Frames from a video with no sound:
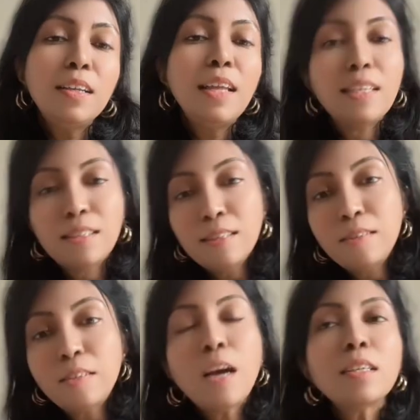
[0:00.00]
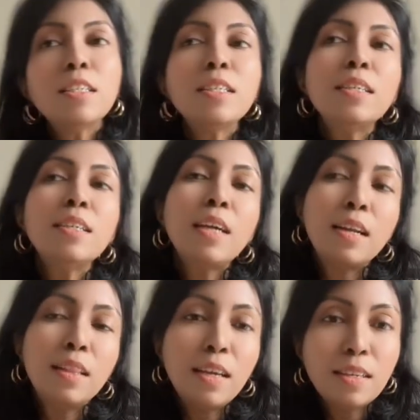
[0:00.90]
There's a structure
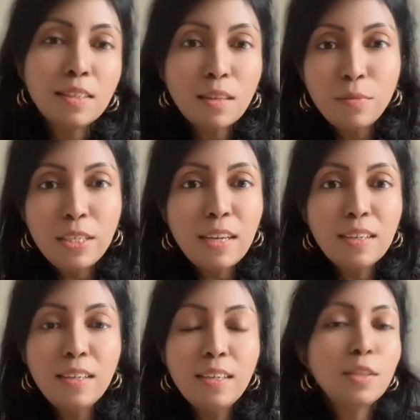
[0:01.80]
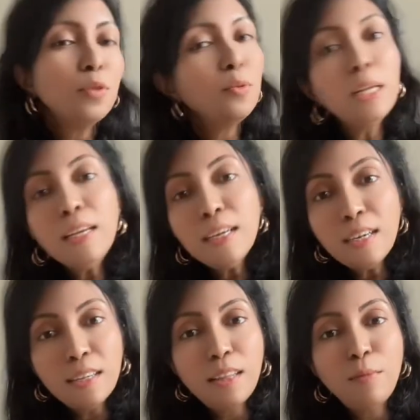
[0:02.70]
and there are some techniques, you will
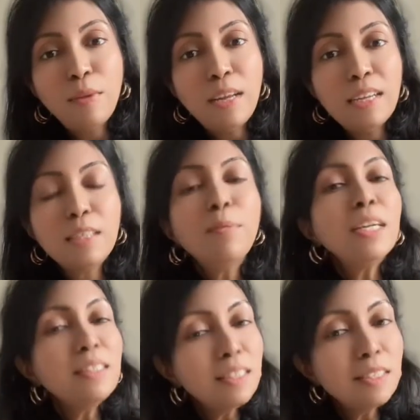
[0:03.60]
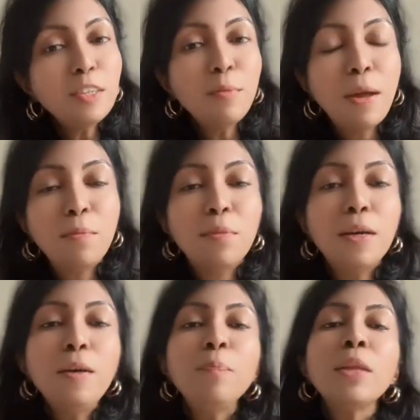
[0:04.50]
learn them later, but just
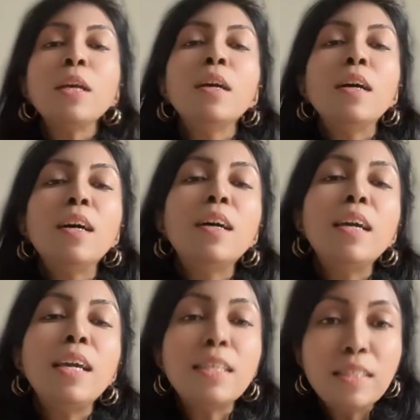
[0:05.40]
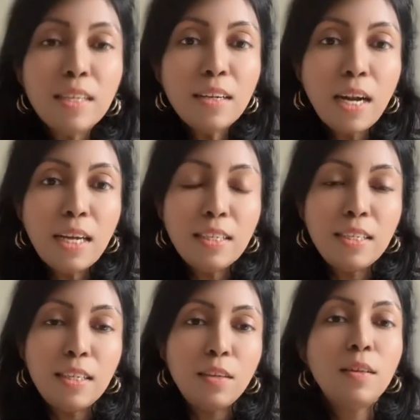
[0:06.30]
remember essay
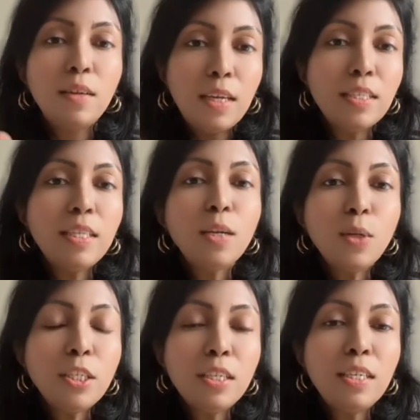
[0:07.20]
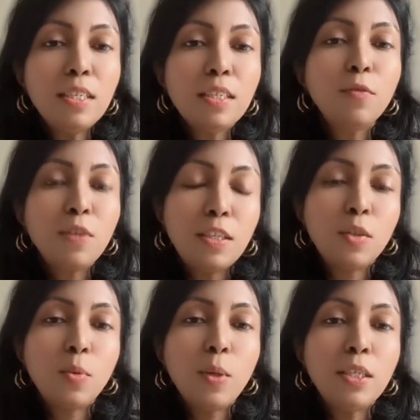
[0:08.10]
writing, the essay question is the
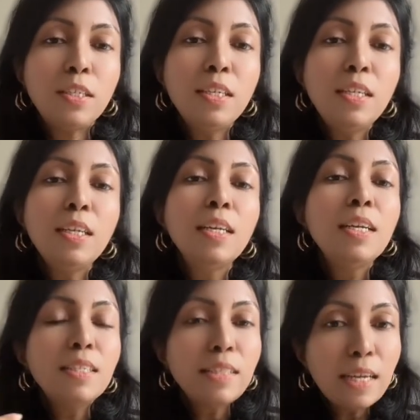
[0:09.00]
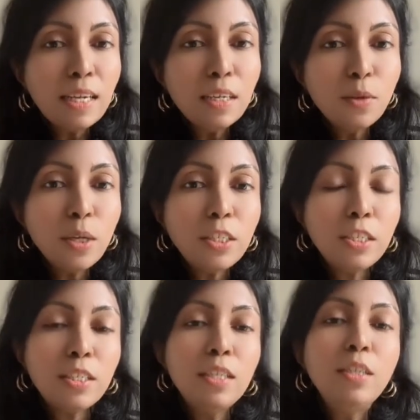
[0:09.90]
first question. Second
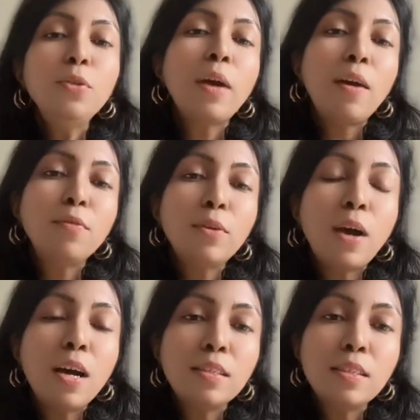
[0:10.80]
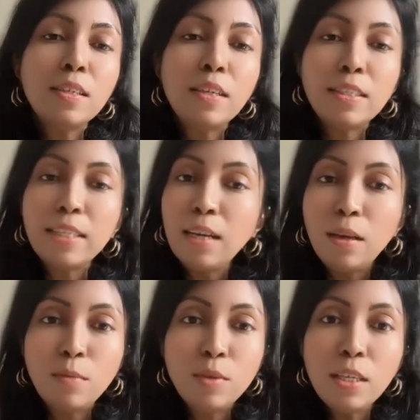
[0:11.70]
question, you have to answer 10
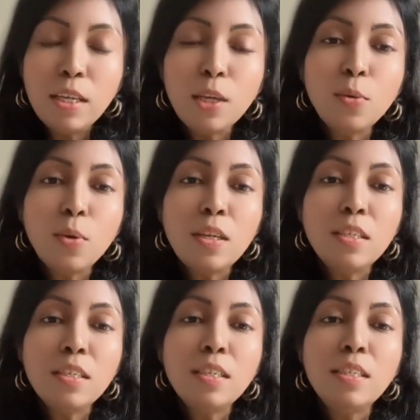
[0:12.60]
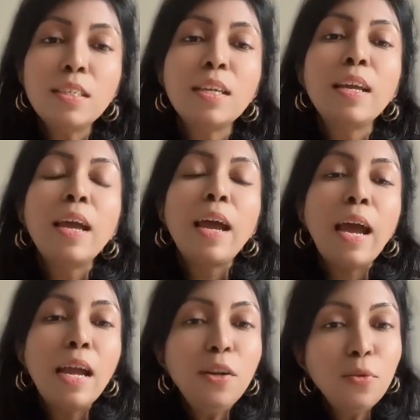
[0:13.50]
MCQ questions
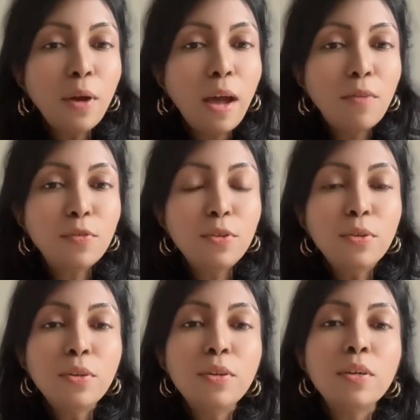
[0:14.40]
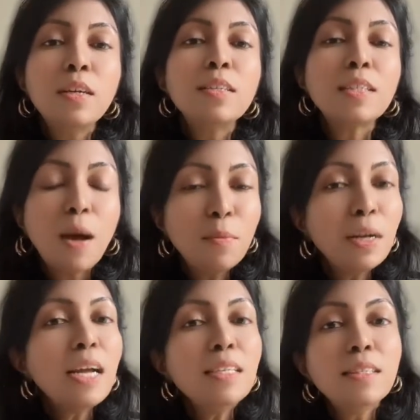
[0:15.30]
and you have to
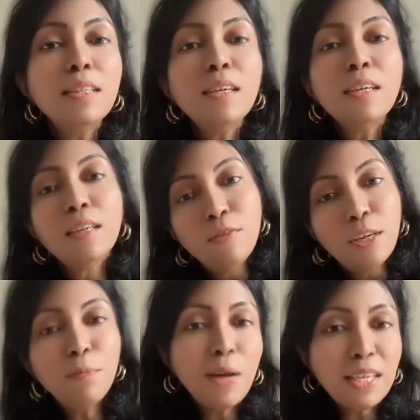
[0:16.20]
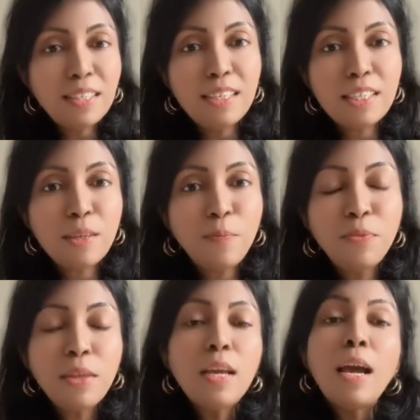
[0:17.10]
summarize the given passage.
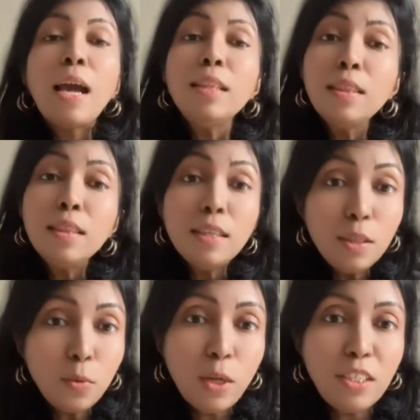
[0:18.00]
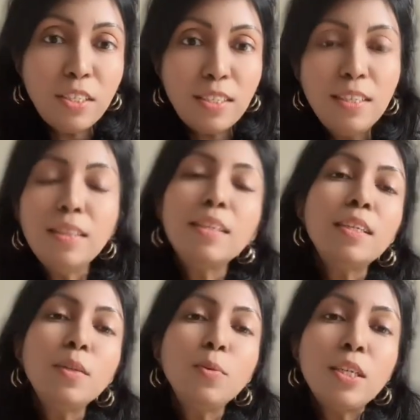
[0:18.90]
And the third
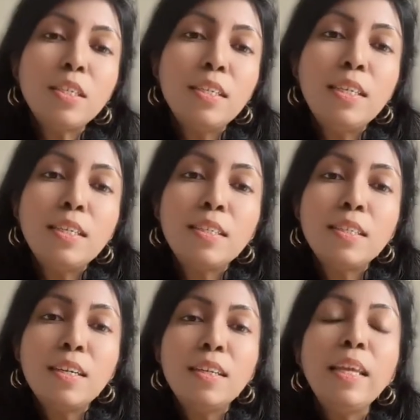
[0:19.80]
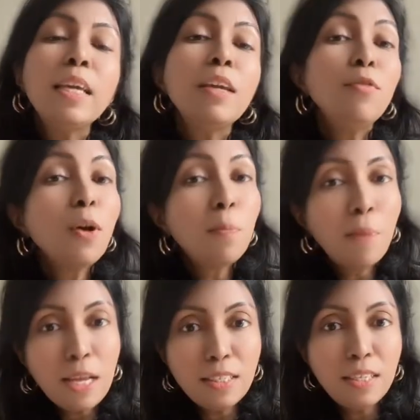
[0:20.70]
question, it's they give you a
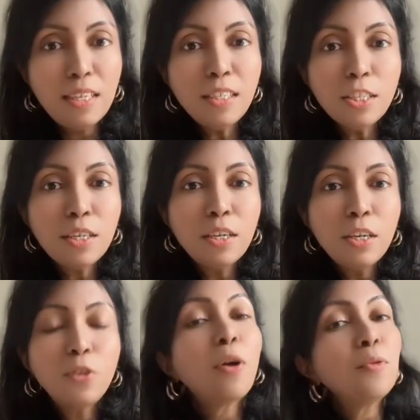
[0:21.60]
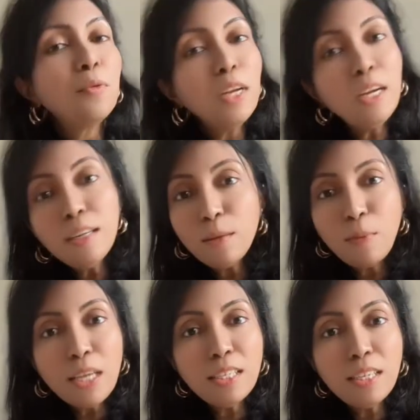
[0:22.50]
passage. You have to read the
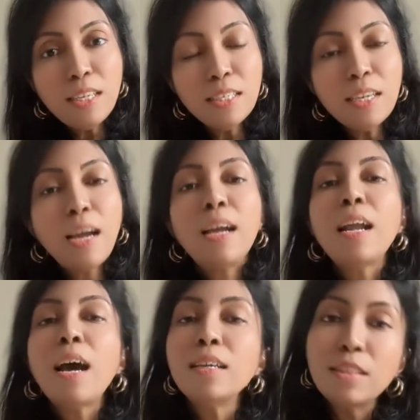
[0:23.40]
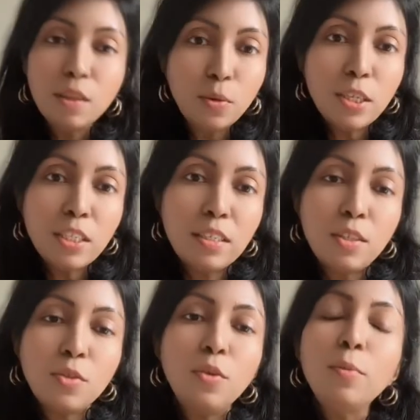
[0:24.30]
passage and answer the
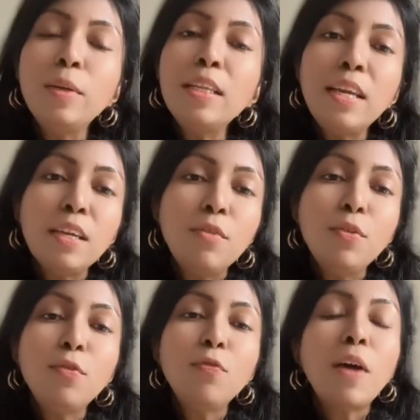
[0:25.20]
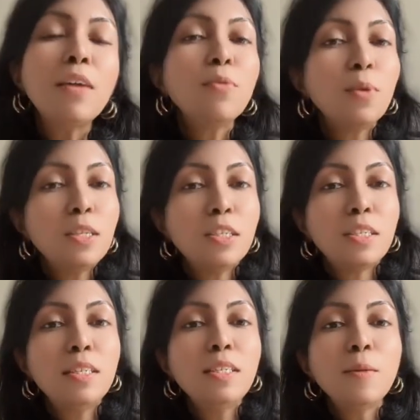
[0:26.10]
questions. Normally they give you 5
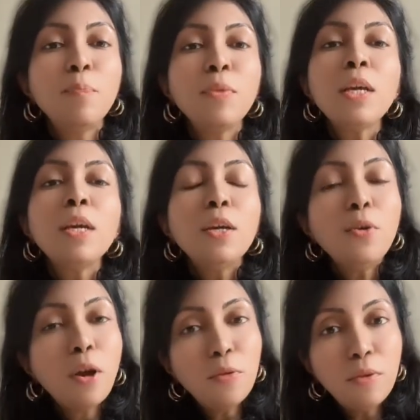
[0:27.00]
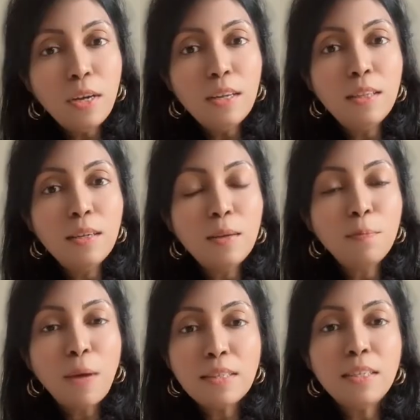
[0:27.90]
questions. You have to read the
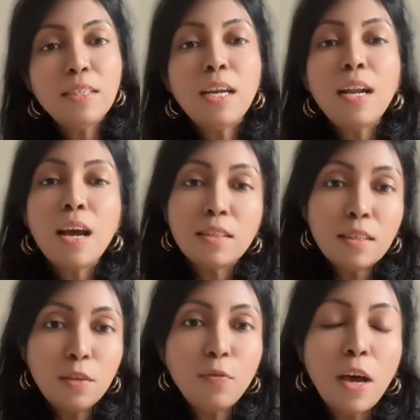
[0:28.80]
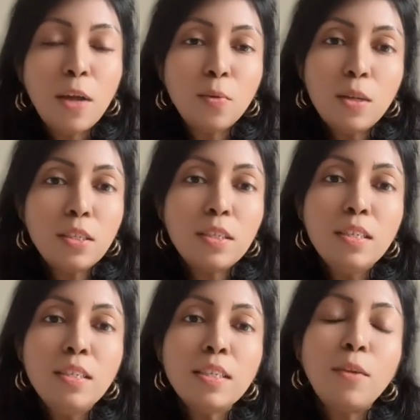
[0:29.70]
passage and answer the 5
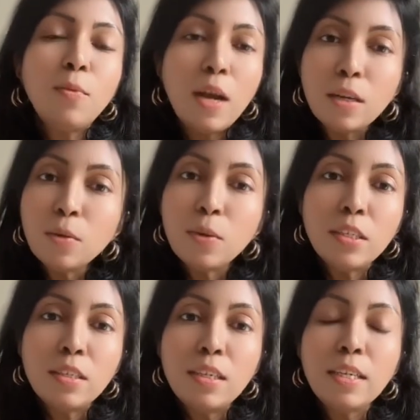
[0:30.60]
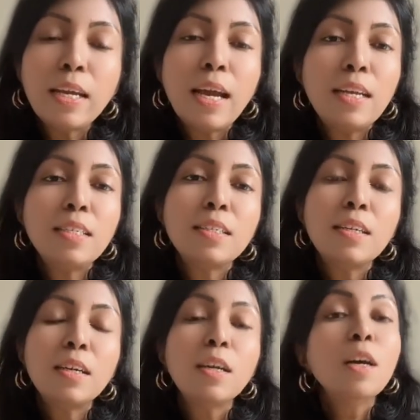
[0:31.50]
questions, and one question carries
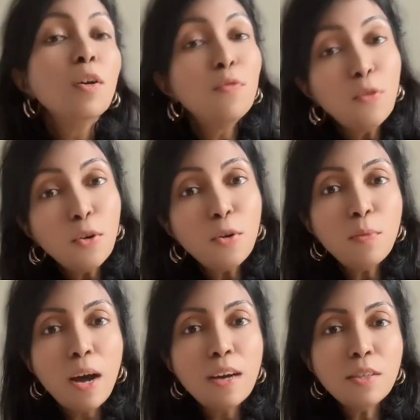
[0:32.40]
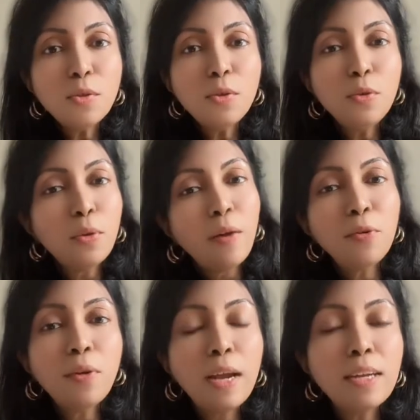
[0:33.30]
4 marks, so you have
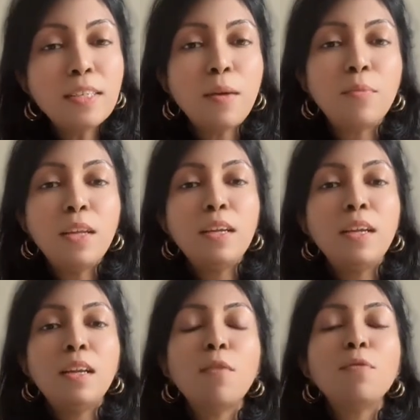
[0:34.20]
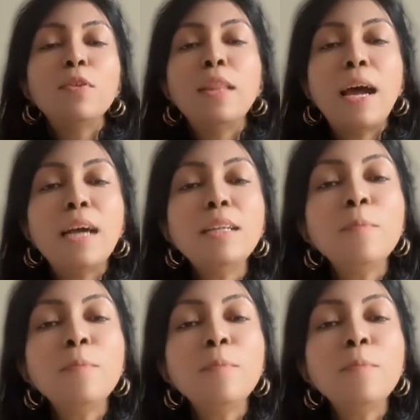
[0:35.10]
to write something enough for that.